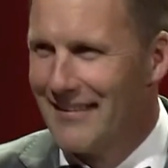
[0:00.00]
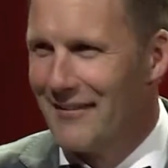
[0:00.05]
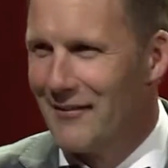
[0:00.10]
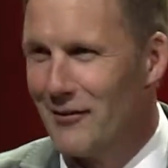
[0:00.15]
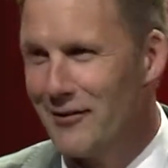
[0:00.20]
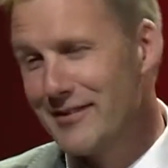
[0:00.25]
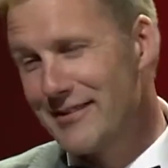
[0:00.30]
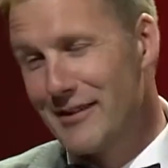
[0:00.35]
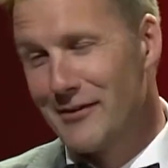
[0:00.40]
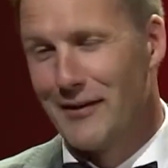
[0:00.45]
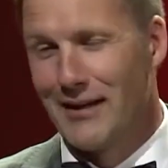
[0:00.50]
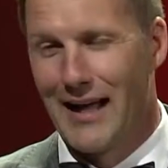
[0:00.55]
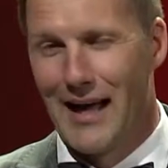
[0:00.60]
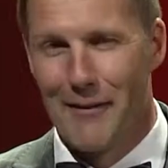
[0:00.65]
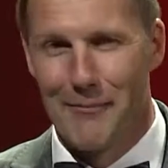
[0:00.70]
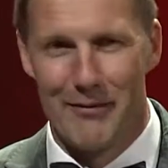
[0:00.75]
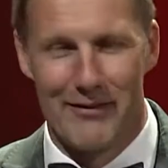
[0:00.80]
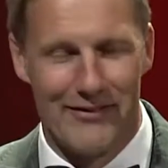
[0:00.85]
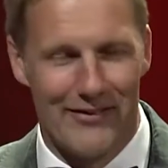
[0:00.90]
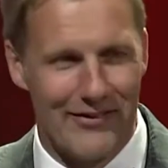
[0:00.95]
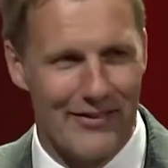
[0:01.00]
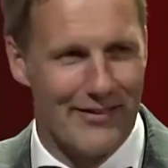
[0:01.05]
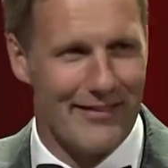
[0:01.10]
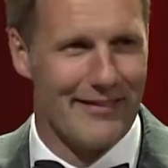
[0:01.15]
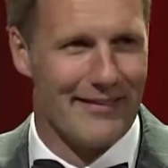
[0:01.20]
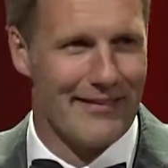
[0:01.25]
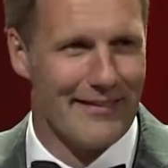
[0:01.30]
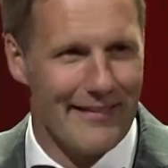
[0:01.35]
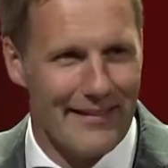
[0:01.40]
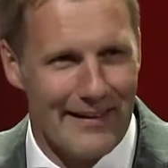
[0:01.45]
We'll see what happens.
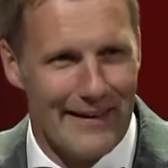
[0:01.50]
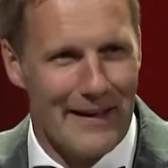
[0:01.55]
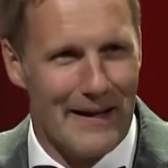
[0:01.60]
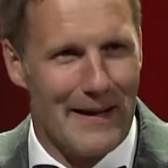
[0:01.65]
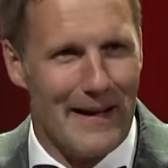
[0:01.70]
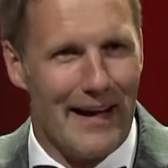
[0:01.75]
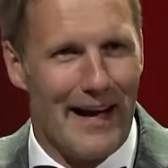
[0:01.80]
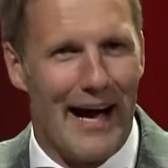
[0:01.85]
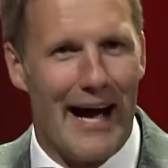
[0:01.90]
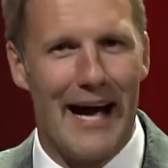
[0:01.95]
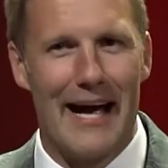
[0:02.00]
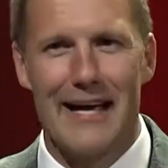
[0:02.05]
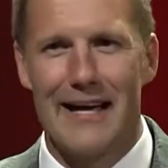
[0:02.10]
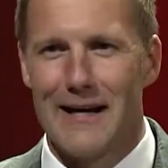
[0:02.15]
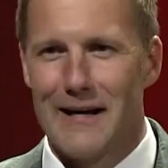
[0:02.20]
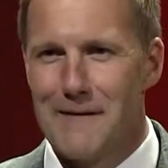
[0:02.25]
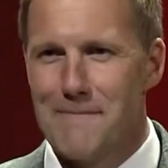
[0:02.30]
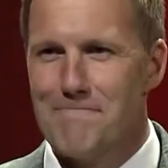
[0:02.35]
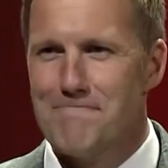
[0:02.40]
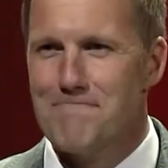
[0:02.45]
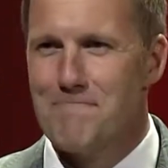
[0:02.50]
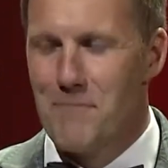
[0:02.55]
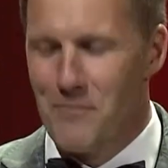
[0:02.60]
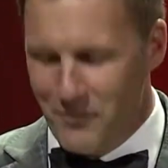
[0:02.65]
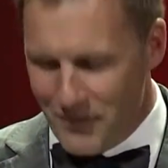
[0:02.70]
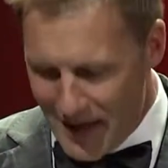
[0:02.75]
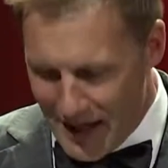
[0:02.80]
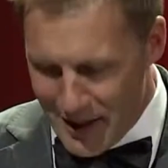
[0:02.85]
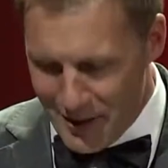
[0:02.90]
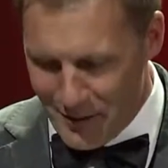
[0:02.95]

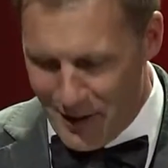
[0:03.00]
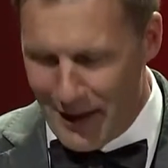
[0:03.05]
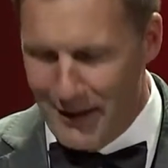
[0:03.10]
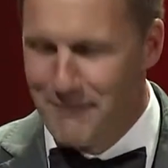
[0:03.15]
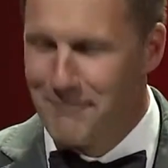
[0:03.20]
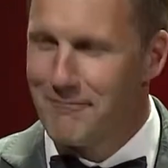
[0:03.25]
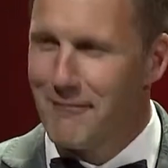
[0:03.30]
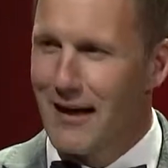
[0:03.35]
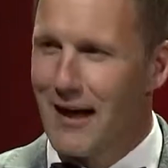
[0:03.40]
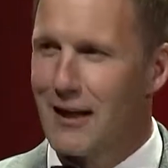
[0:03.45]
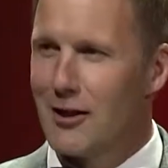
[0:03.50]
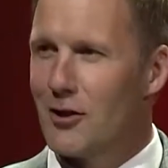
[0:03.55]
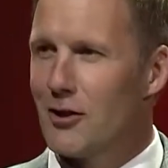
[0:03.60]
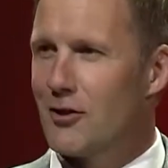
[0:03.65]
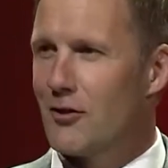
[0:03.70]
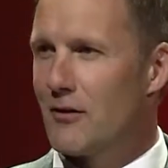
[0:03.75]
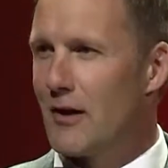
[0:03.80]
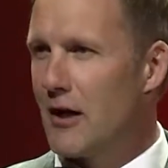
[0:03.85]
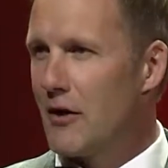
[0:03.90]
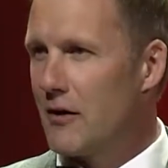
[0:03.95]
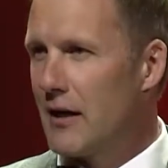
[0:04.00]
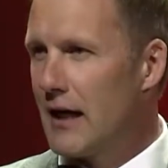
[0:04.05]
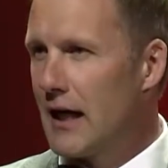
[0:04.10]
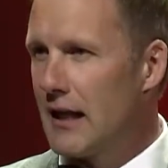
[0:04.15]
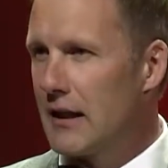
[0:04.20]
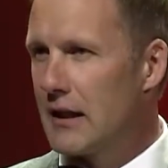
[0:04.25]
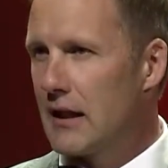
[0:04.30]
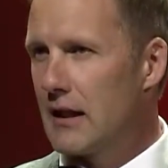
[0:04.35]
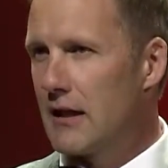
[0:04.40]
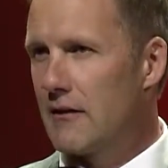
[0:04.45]
Anyway, I look around and I
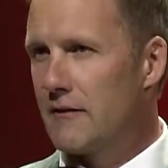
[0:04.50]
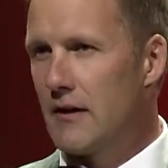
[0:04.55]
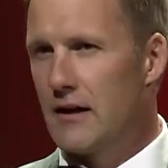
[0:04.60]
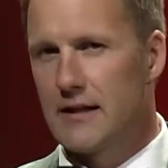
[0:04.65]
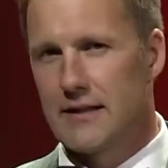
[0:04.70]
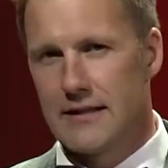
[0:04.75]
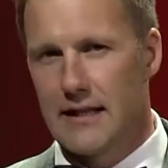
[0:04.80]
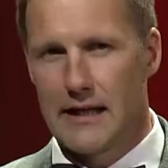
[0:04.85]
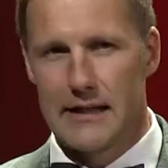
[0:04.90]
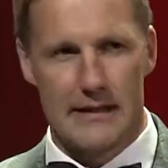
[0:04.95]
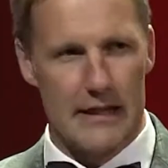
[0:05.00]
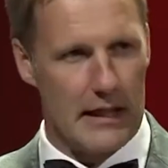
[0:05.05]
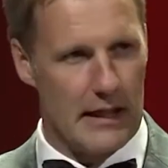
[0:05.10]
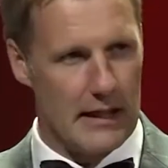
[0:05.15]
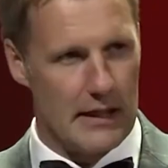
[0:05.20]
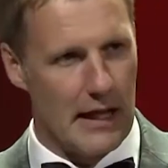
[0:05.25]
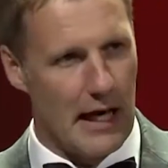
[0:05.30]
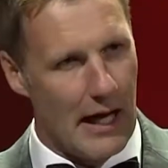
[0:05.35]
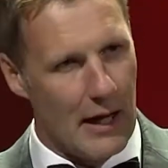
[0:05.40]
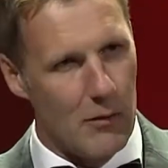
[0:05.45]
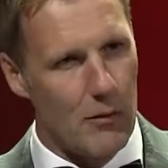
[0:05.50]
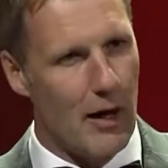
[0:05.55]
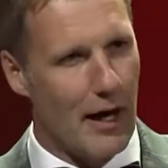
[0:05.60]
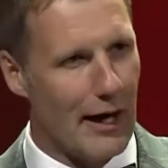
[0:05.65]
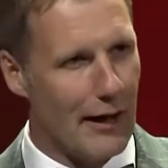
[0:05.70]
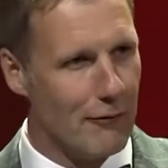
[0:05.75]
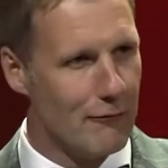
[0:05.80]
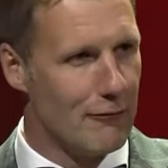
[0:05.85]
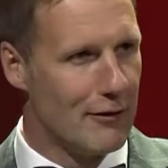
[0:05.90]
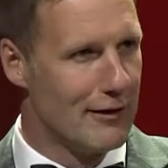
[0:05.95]
think of NSAs, and
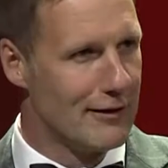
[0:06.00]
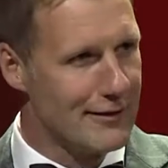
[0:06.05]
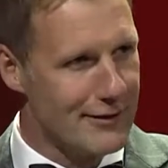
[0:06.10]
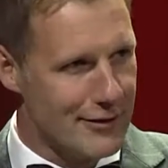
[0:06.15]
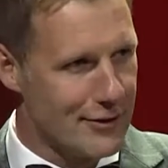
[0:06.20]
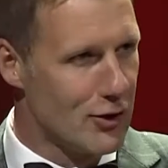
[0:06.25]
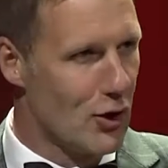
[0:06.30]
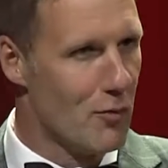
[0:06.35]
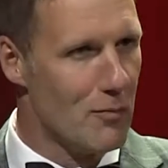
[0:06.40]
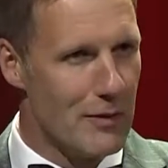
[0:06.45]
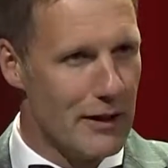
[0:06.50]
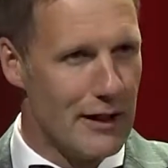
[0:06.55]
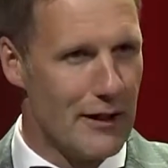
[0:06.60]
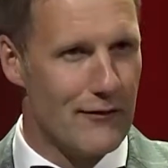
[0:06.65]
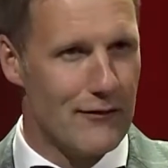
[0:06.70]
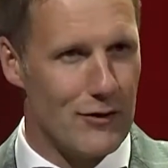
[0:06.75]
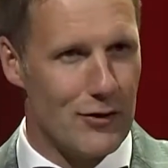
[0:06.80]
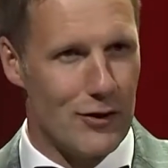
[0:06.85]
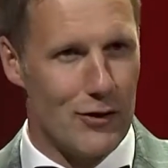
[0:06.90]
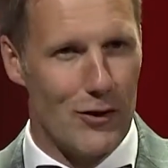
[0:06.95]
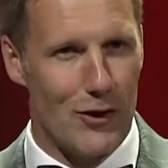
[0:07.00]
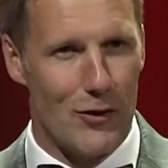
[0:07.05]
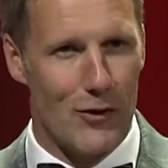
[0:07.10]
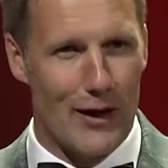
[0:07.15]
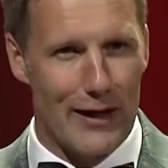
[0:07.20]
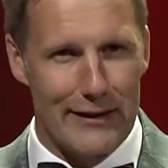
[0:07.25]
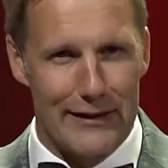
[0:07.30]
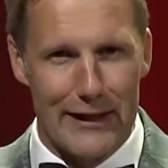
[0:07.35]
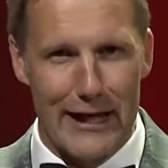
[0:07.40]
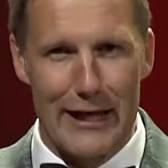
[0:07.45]
I want so many of you to know
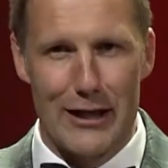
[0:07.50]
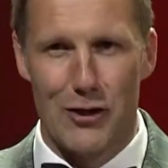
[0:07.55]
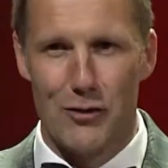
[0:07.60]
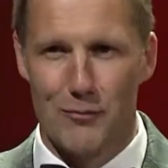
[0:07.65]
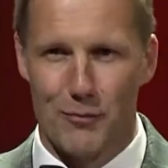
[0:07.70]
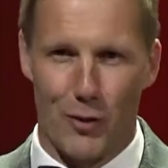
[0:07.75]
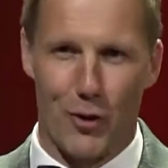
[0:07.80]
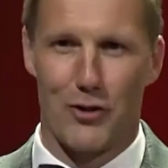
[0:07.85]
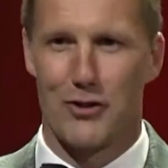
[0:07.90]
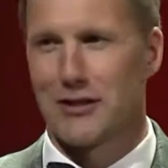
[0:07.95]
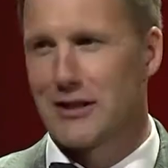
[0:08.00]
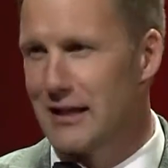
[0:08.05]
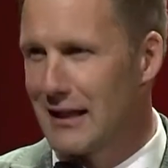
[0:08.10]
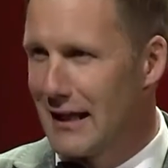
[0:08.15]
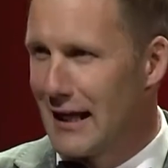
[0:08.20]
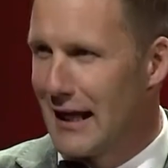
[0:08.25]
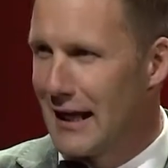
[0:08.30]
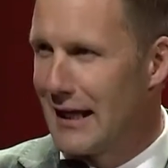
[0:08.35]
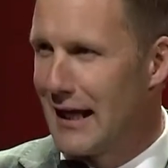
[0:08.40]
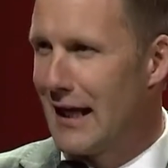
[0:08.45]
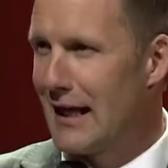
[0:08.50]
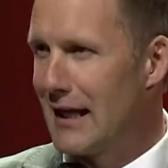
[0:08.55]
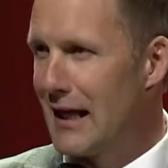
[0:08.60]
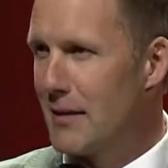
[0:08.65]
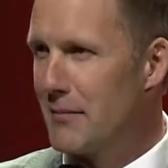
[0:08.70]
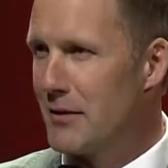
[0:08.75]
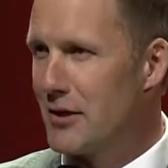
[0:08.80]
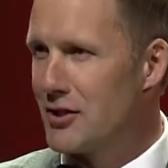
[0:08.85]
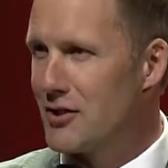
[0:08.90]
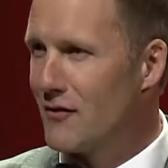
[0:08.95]
I thank you personally, and I can't
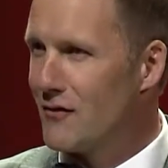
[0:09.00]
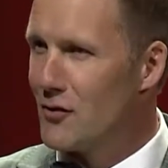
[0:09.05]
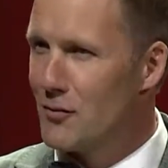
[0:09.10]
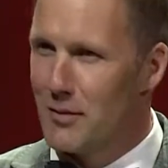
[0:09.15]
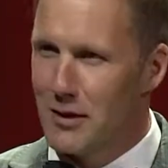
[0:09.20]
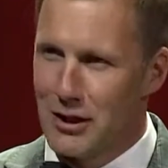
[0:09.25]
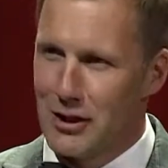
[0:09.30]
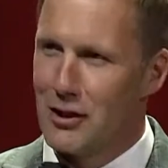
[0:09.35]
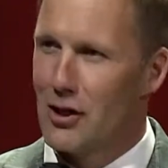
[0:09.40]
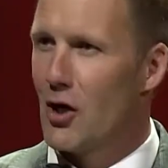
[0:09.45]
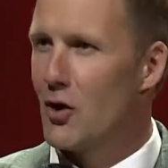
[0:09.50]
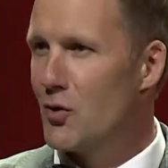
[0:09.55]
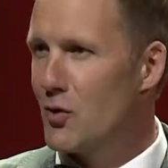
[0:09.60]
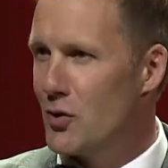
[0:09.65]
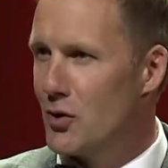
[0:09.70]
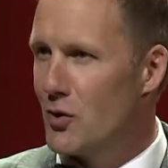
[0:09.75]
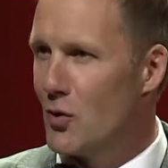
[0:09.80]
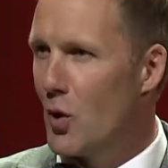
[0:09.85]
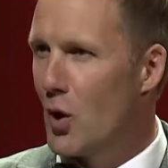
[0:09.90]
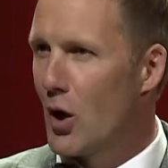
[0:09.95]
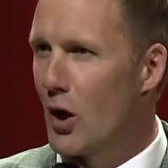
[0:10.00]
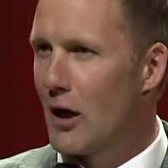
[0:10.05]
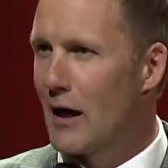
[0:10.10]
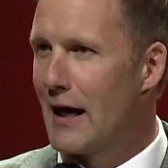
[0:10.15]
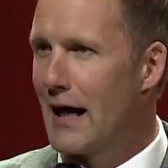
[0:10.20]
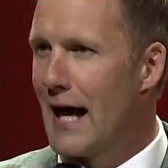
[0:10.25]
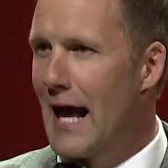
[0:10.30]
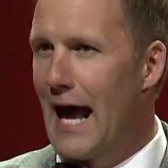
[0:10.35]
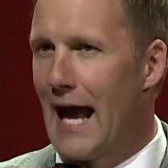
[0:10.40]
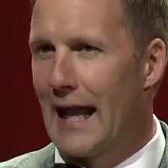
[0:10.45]
name each of you, but you know who you are.
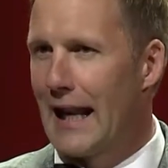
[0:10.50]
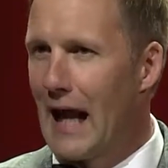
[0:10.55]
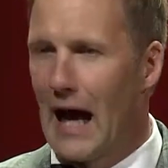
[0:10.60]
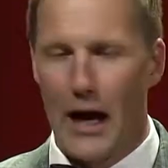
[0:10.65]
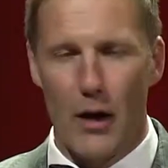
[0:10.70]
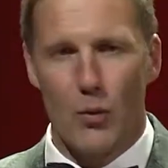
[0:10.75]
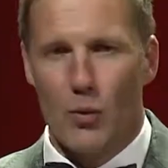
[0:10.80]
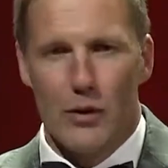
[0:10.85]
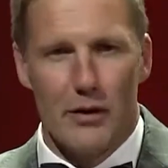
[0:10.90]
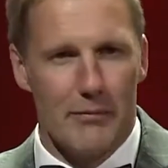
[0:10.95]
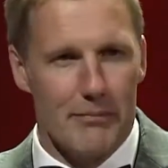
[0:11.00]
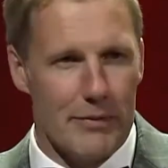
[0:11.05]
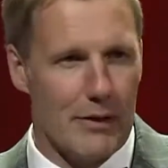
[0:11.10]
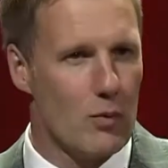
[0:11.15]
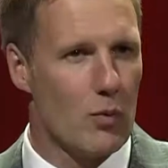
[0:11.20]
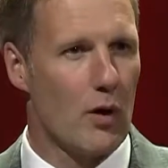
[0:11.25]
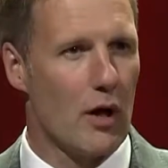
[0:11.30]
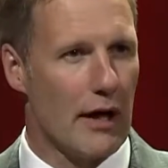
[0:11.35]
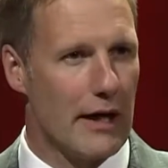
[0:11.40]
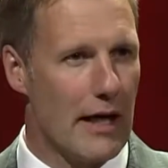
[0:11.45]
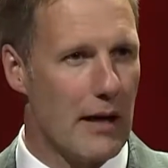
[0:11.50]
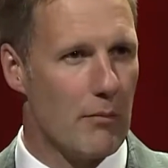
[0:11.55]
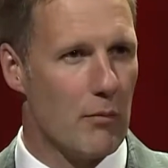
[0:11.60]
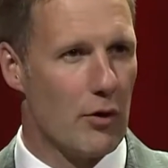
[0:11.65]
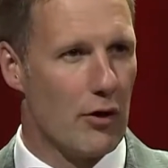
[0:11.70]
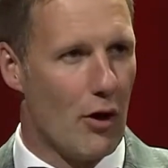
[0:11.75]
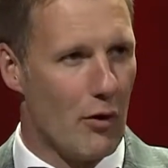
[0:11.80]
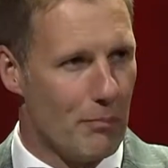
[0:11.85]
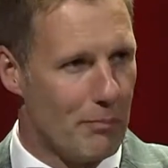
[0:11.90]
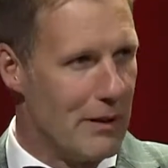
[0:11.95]
And I wouldn't be where I am
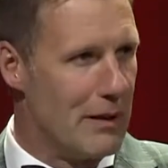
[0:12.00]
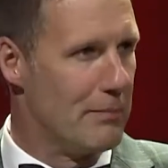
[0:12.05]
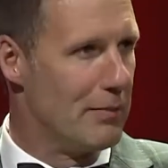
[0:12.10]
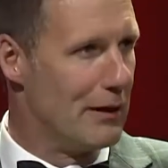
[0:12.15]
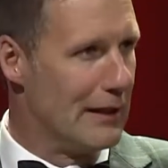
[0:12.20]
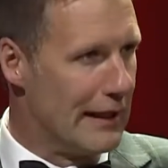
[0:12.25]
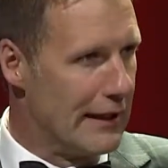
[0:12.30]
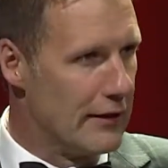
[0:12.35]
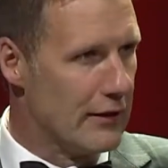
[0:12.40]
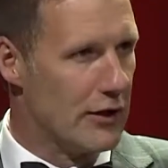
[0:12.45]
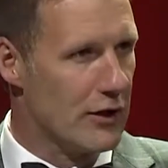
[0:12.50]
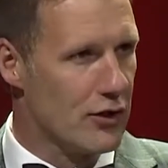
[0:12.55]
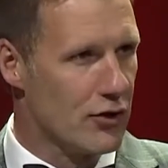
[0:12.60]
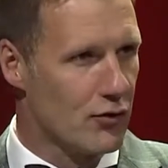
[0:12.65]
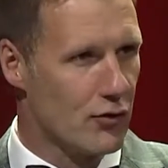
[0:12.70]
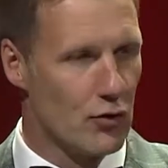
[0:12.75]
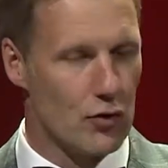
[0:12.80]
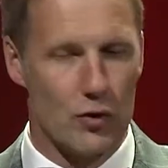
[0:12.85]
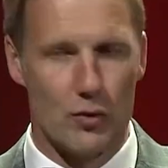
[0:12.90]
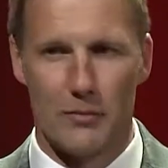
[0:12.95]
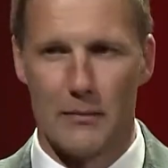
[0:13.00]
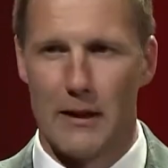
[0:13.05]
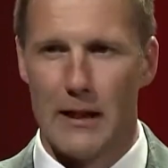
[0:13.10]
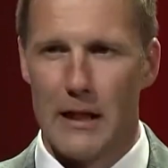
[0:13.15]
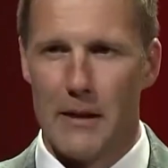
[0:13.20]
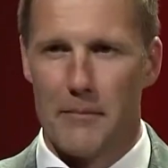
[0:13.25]
without people in this room.